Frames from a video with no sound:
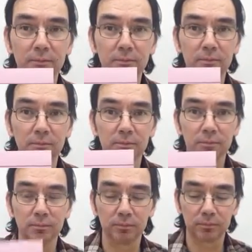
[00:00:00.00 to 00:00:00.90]

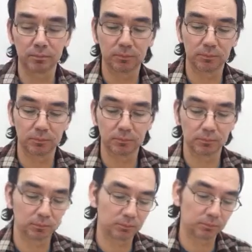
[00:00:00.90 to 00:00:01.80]

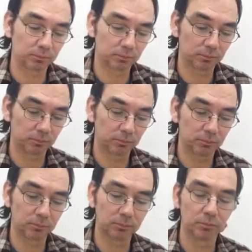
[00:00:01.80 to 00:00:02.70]

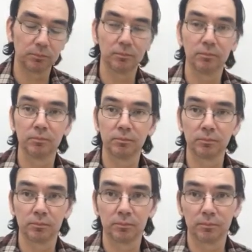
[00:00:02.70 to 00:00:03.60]

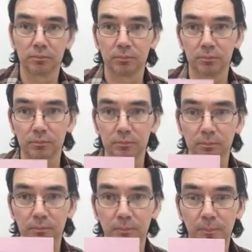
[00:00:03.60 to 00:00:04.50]

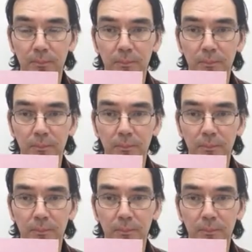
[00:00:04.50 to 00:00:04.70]
Nobody speaks.